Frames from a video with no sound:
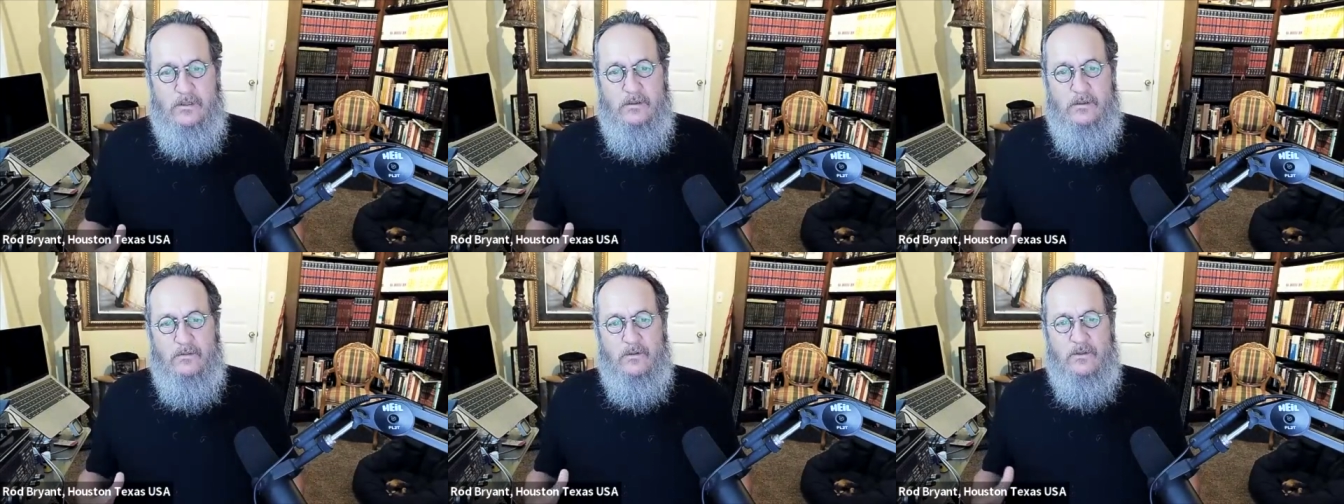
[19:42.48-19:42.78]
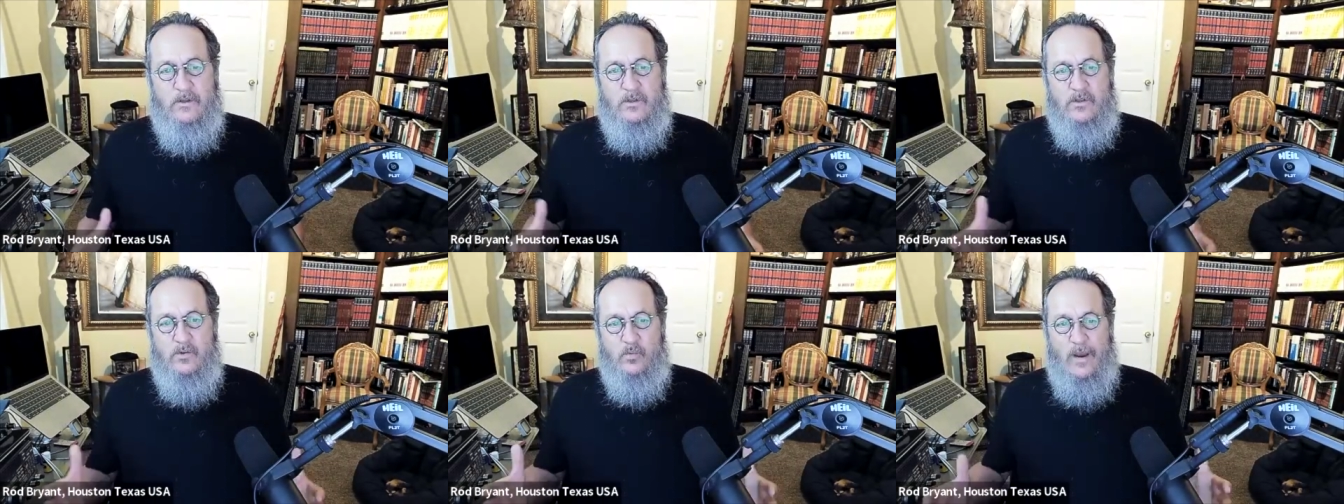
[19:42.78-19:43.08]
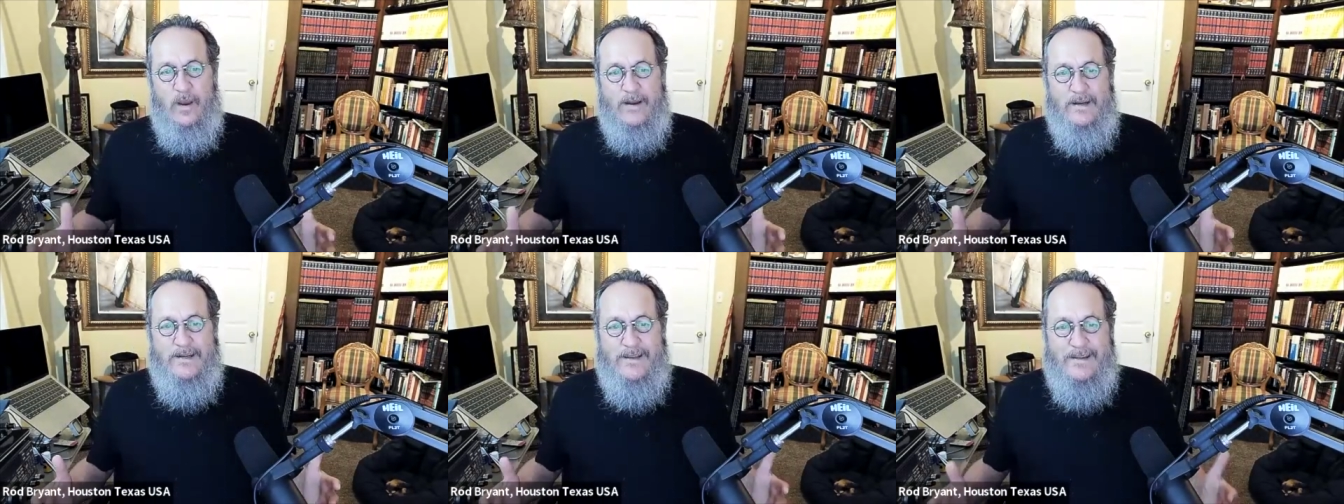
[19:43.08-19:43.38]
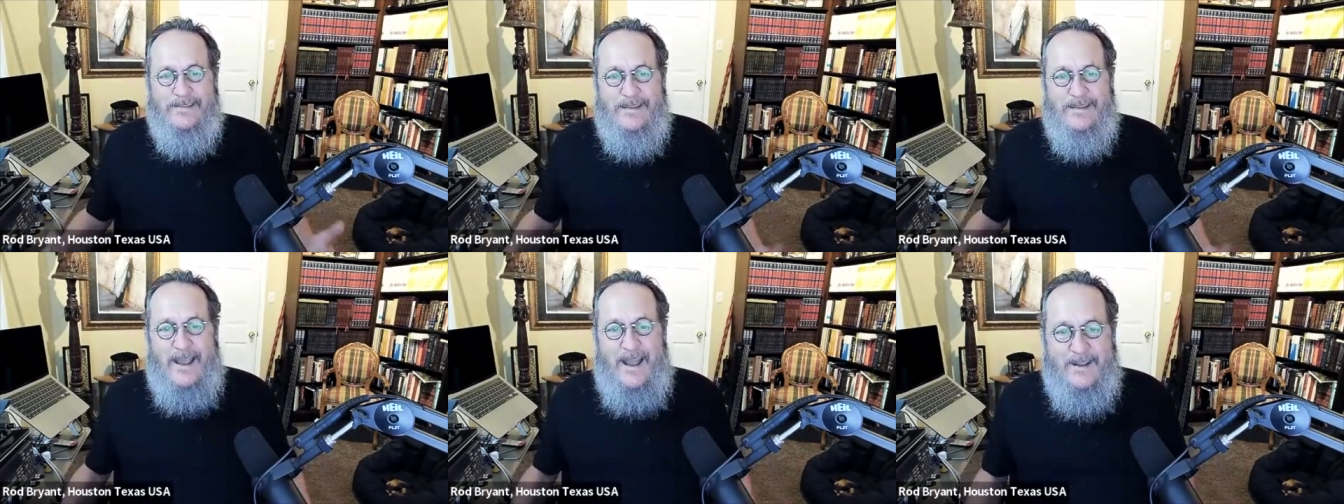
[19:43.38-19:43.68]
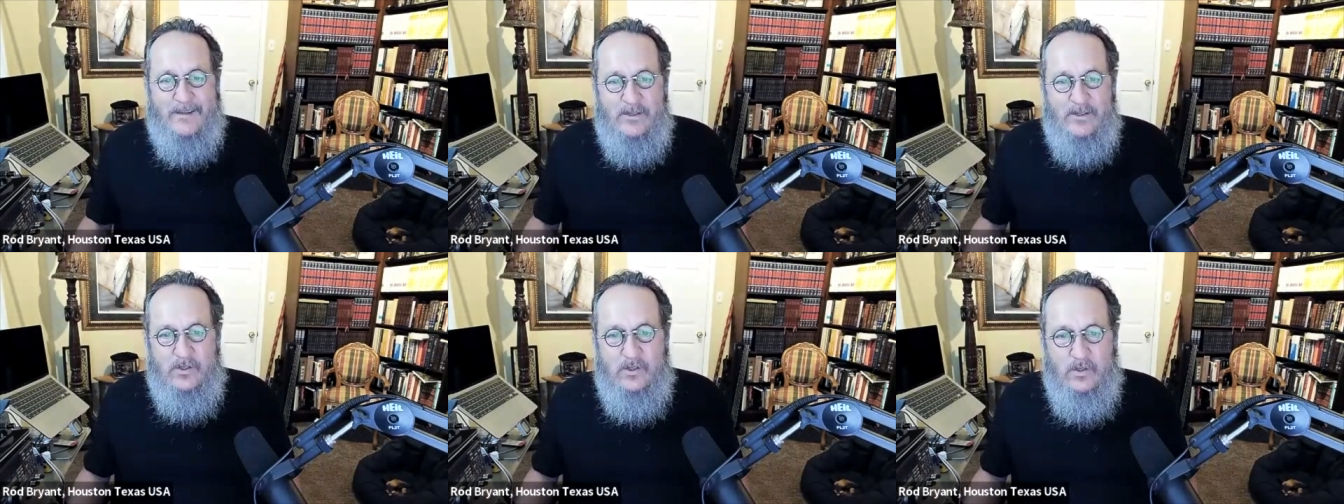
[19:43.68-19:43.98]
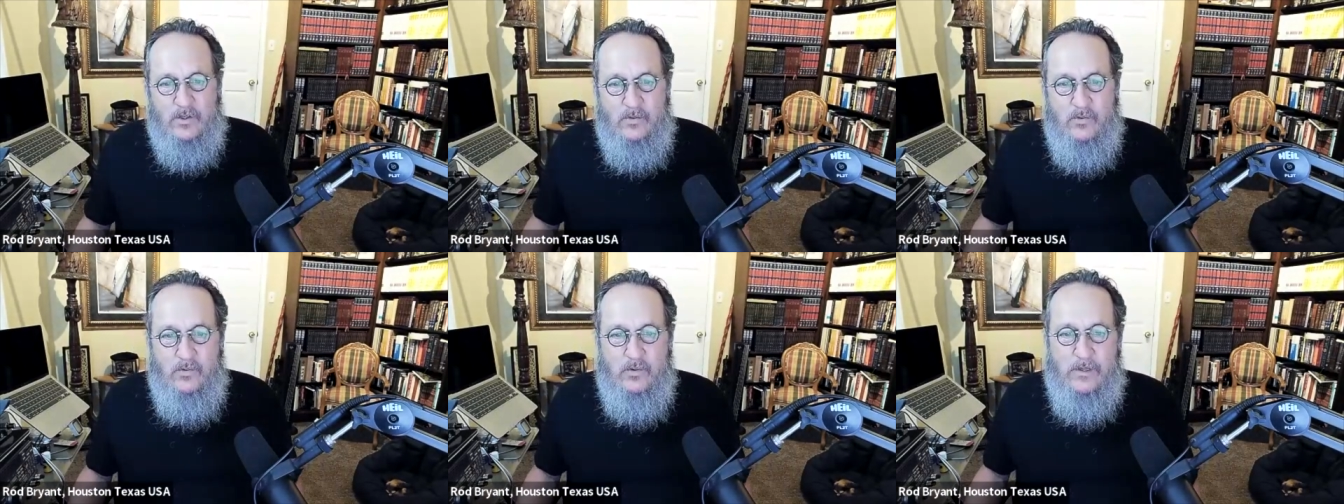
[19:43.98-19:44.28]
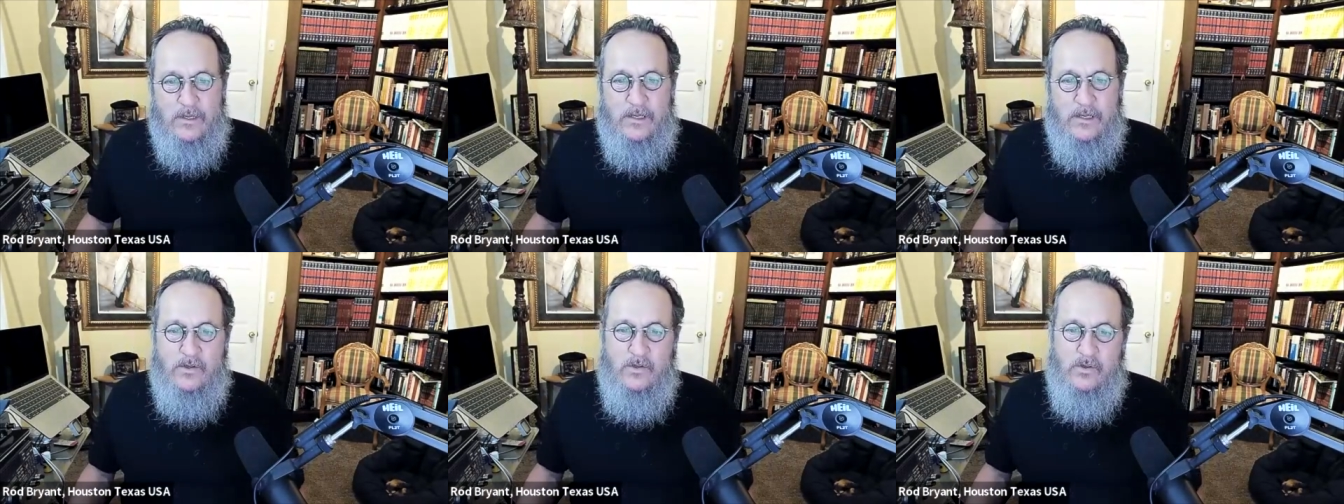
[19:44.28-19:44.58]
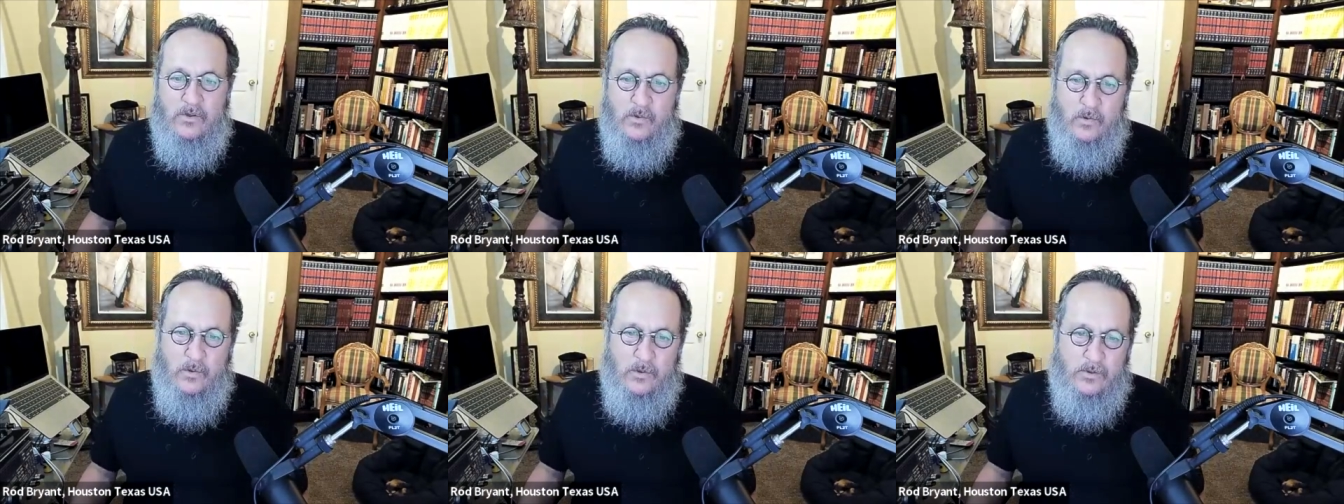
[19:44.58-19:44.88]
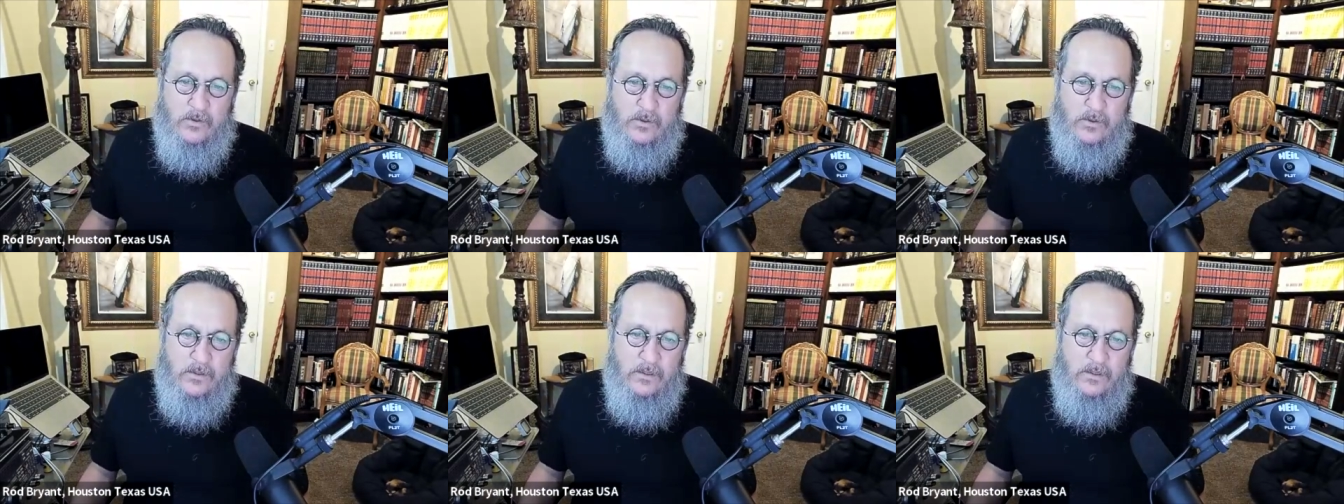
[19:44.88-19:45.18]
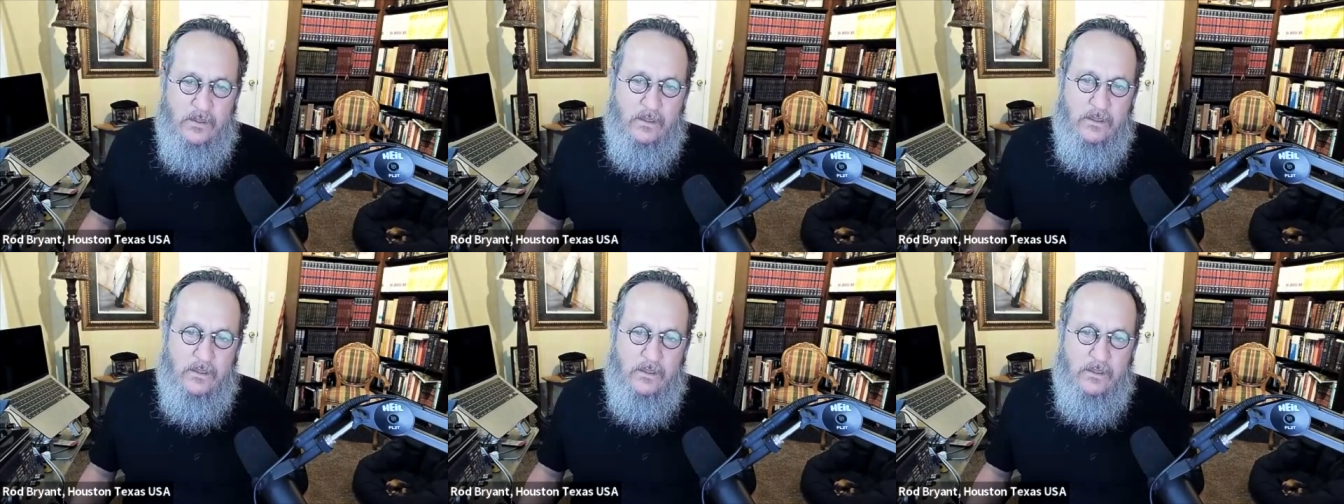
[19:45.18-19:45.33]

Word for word: which is directly attached to its source.